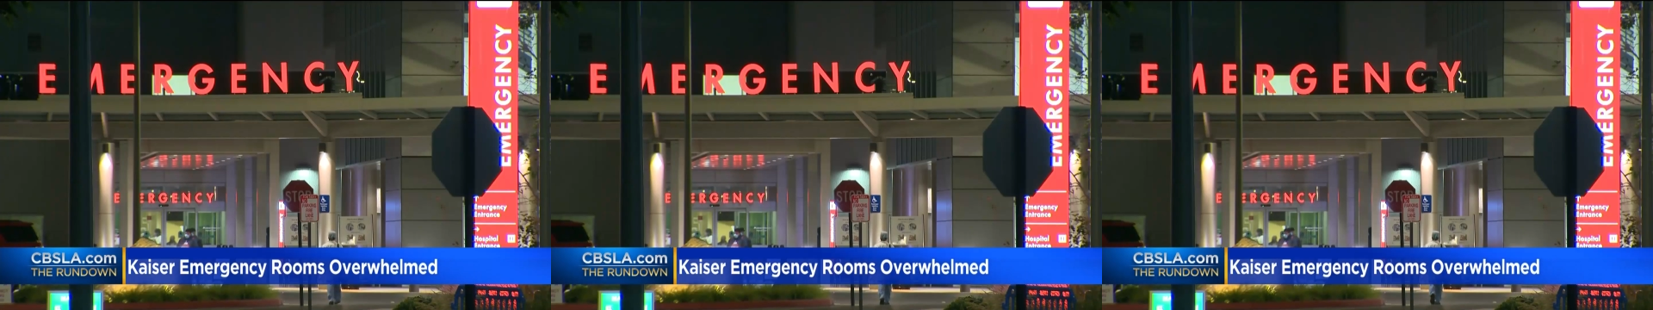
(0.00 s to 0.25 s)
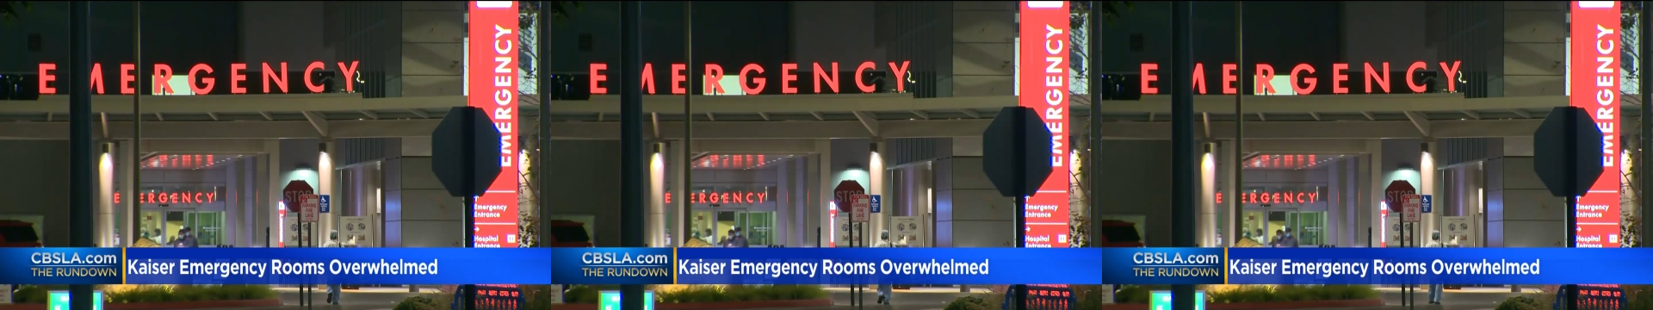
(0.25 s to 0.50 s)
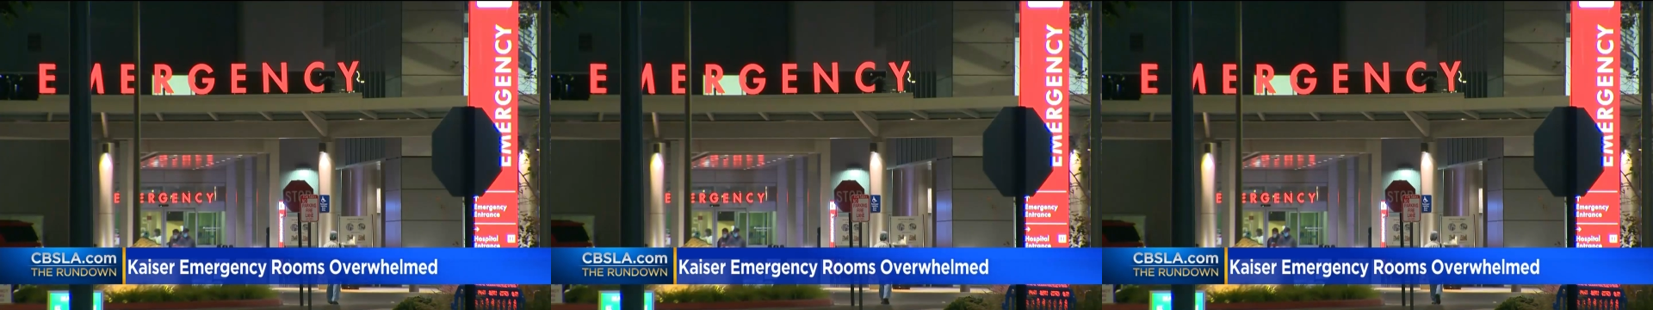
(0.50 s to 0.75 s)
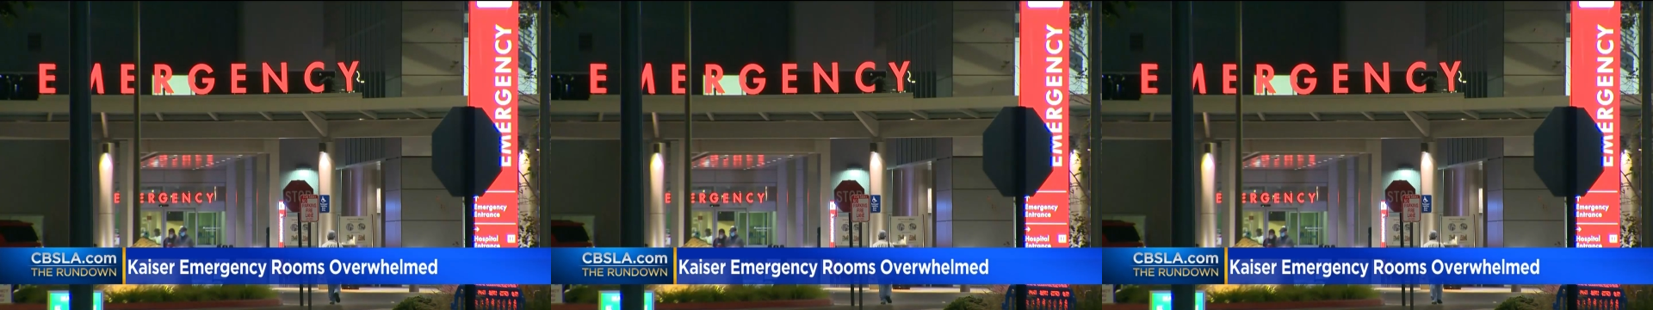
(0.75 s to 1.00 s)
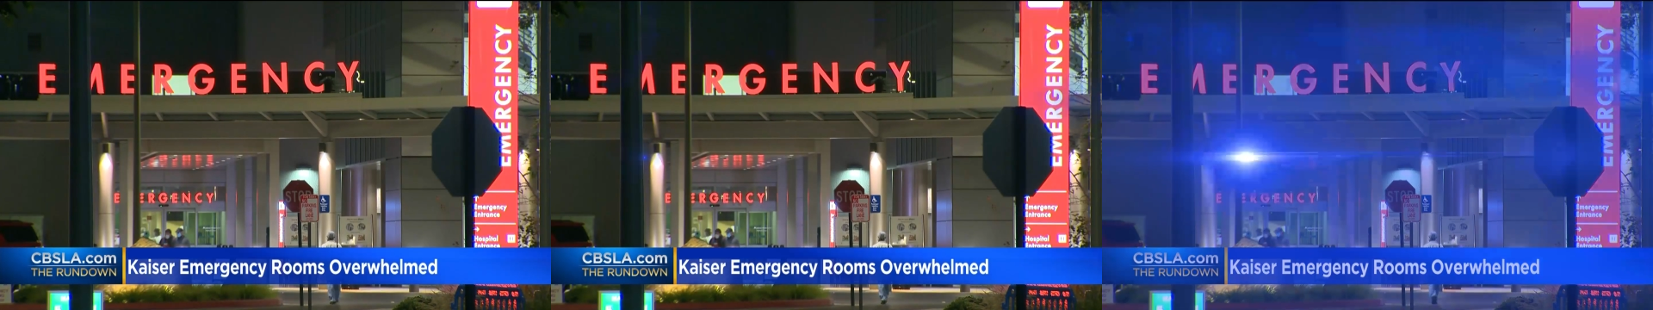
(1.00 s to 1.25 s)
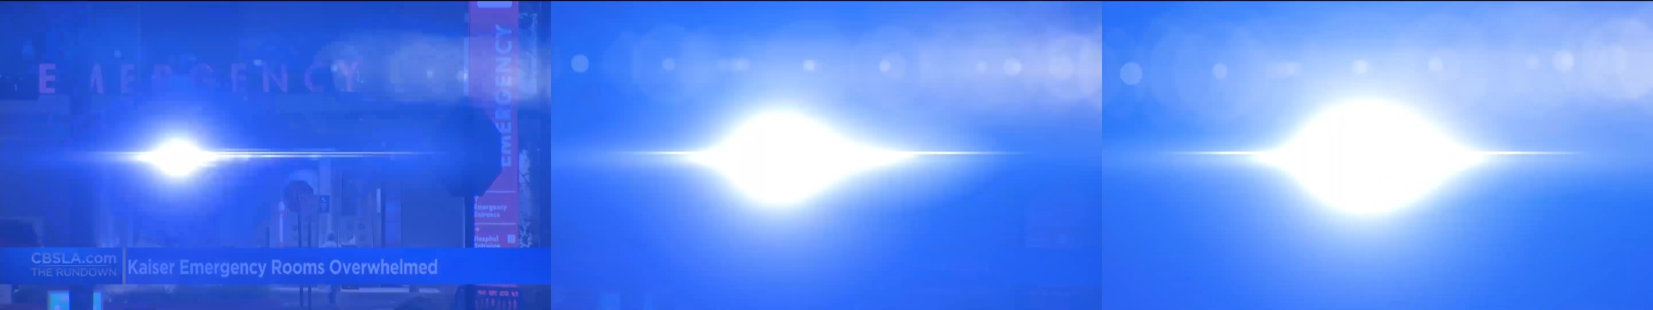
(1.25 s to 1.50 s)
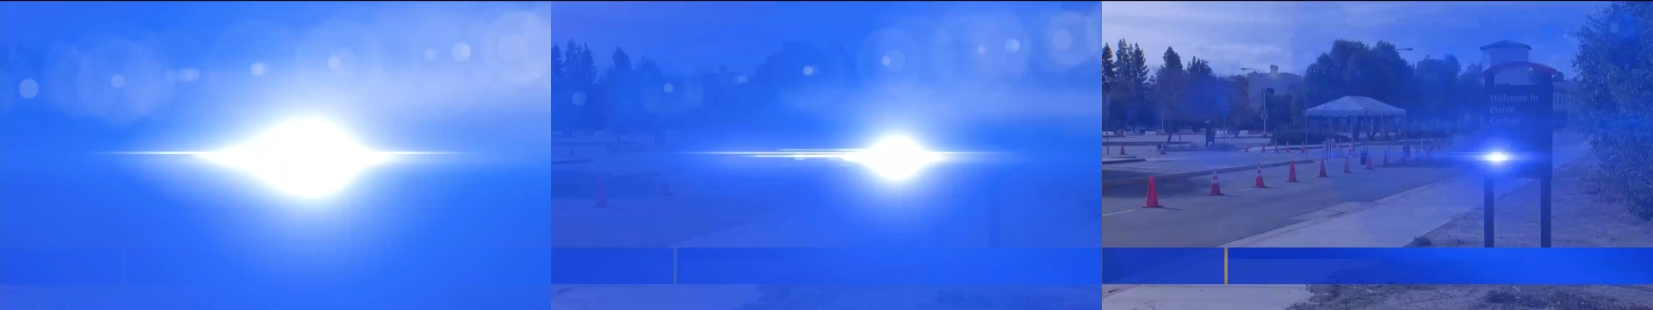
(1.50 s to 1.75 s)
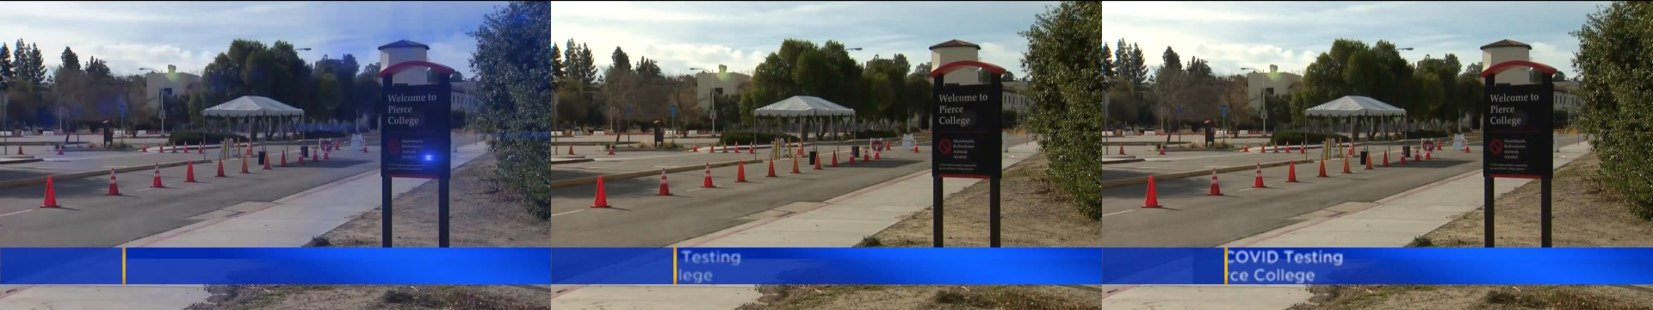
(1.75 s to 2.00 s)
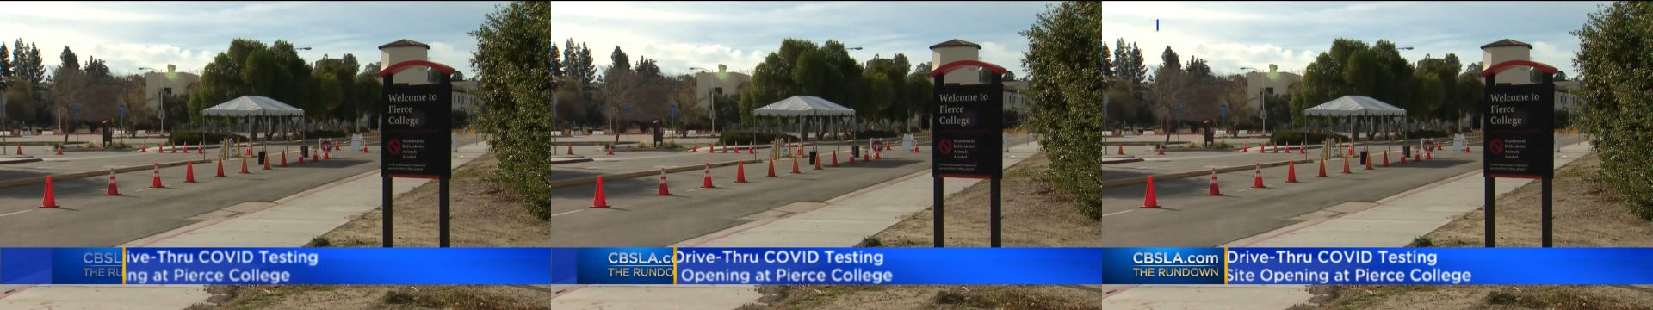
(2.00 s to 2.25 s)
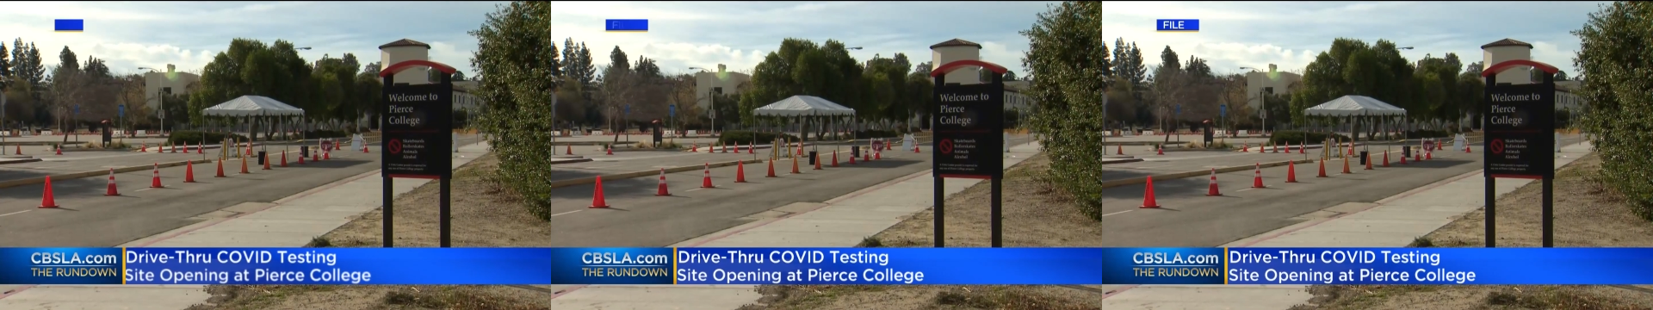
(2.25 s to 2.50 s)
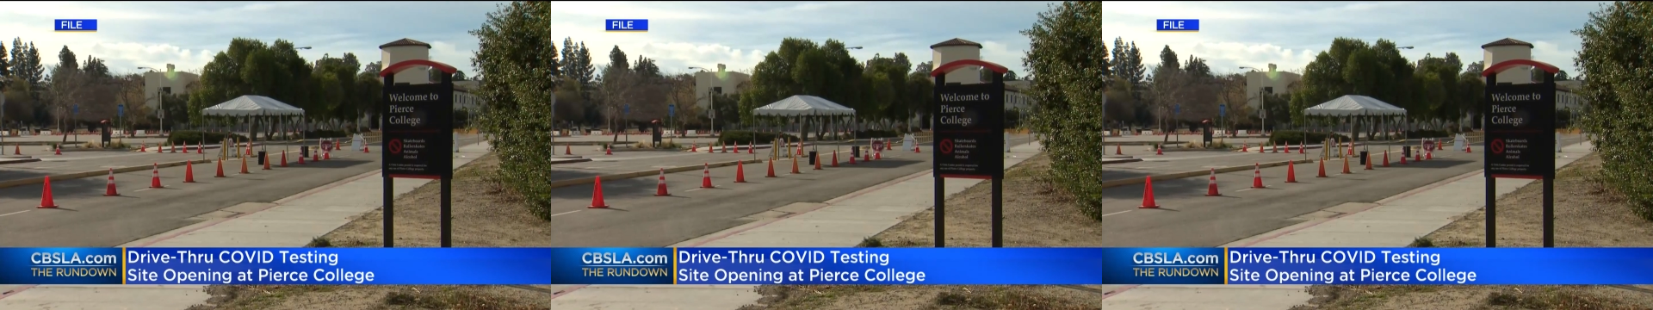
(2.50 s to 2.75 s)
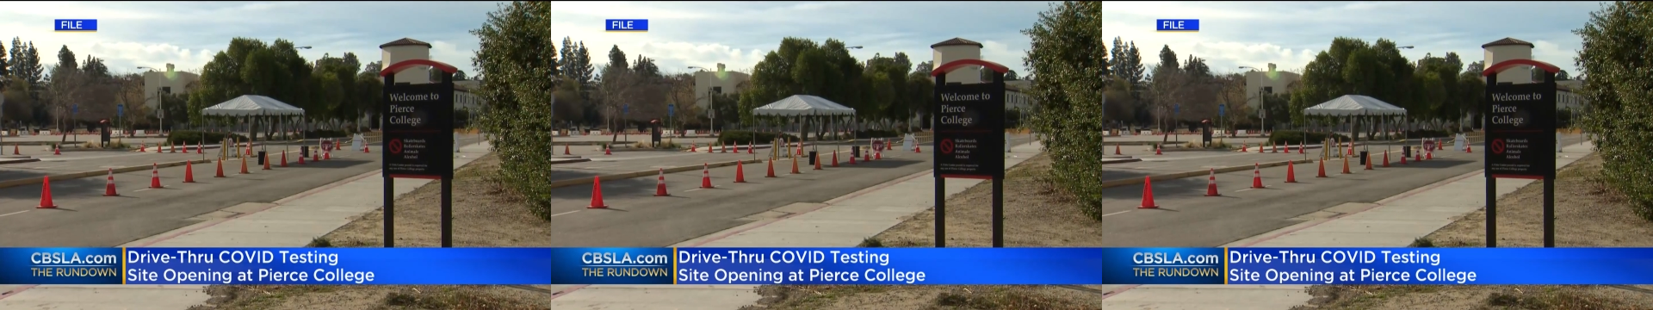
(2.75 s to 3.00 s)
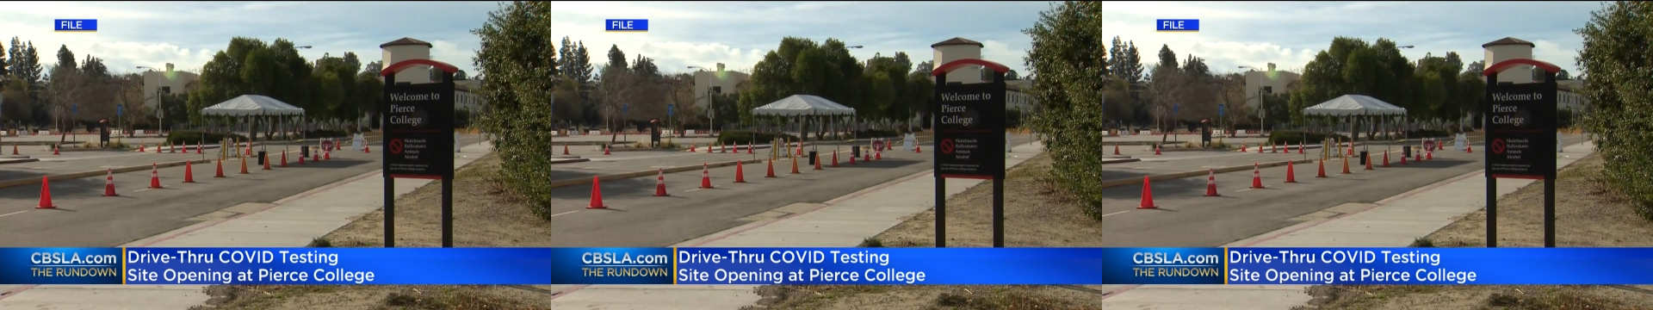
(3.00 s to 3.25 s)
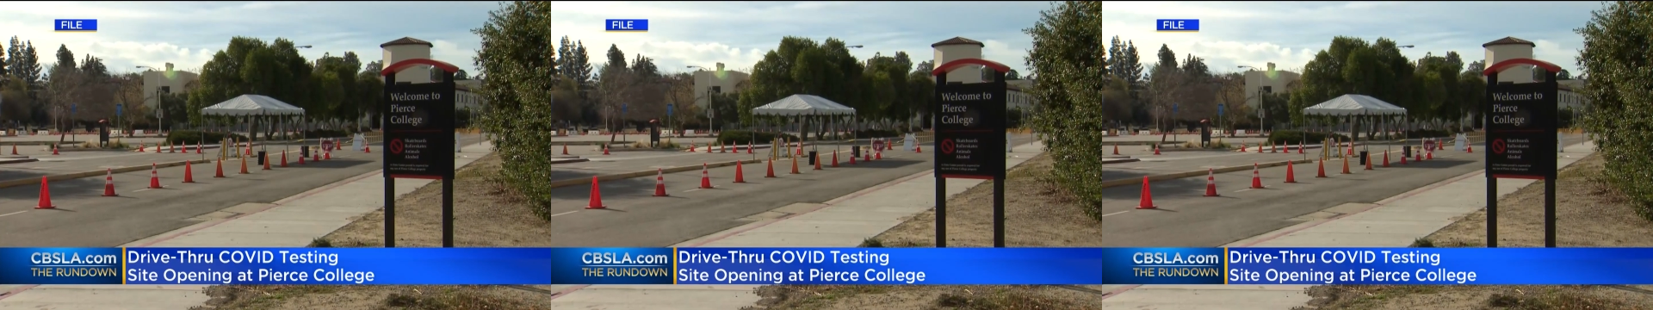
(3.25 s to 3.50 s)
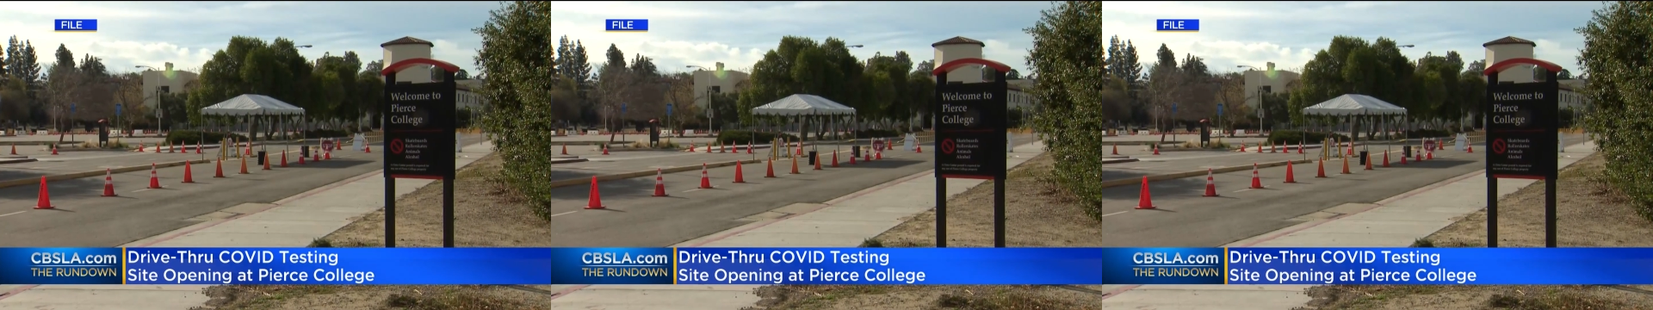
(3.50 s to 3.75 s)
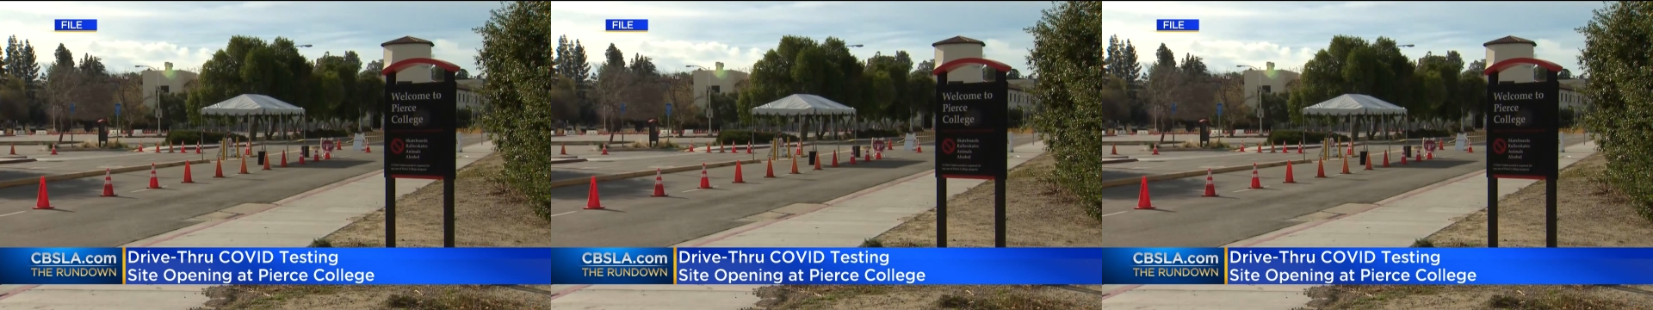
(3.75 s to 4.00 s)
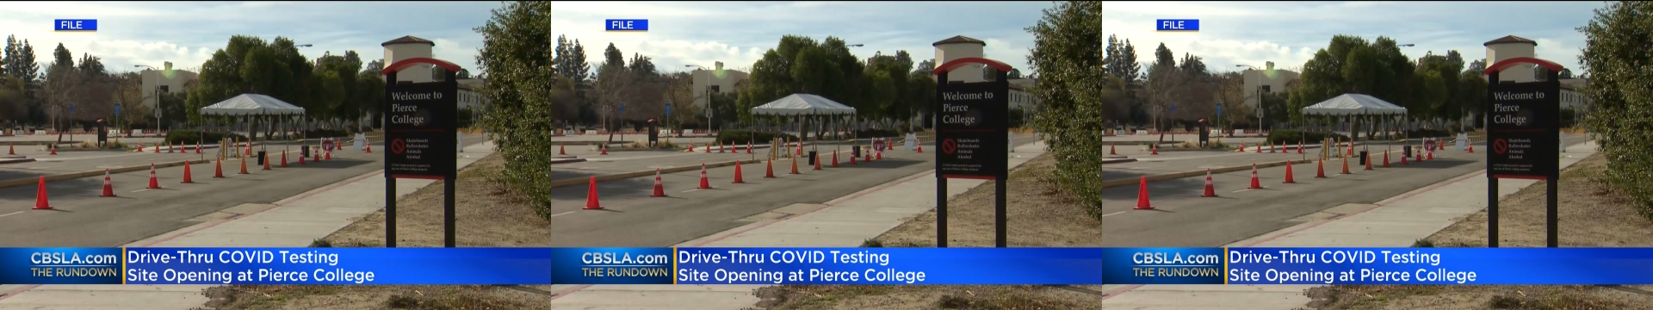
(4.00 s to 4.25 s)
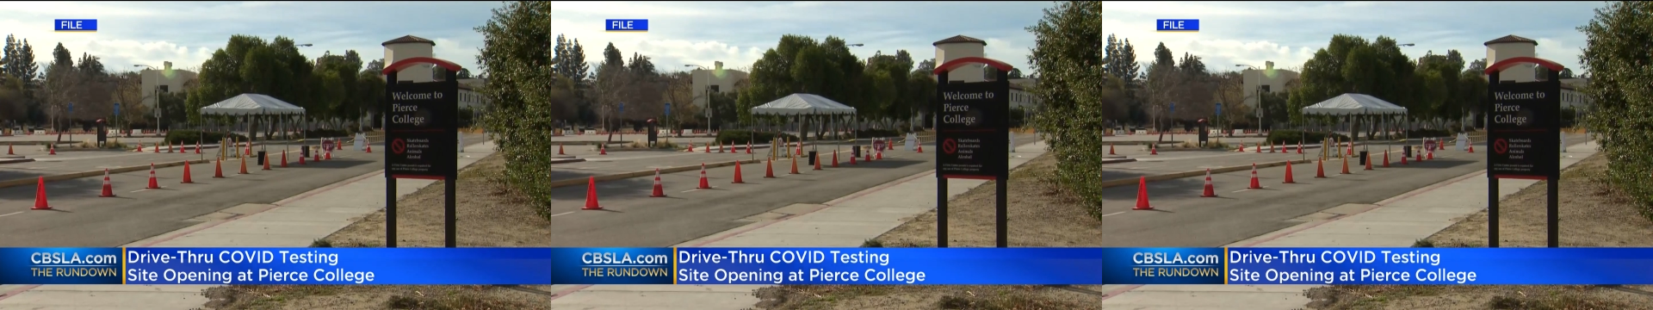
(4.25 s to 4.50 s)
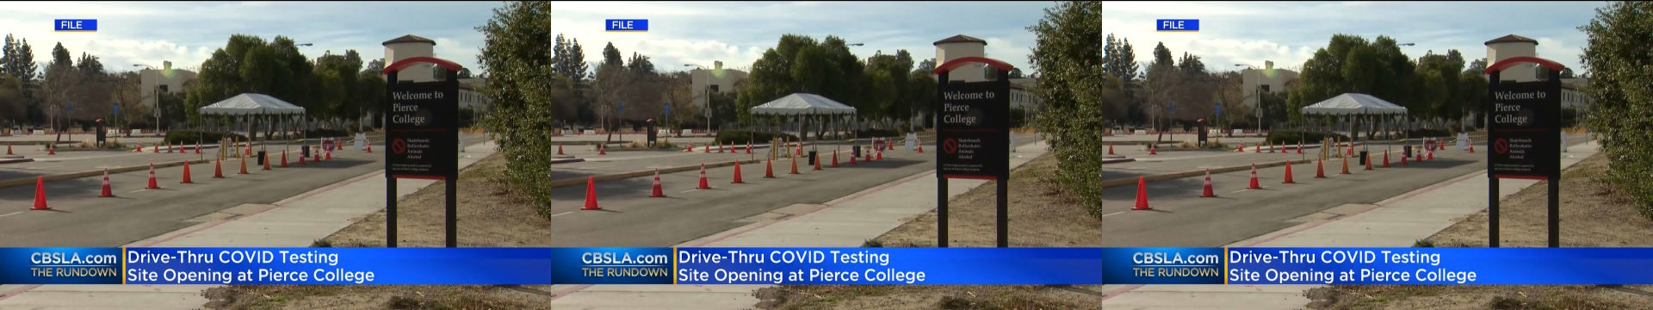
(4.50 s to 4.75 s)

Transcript: No face is visible, so there are no lips to read.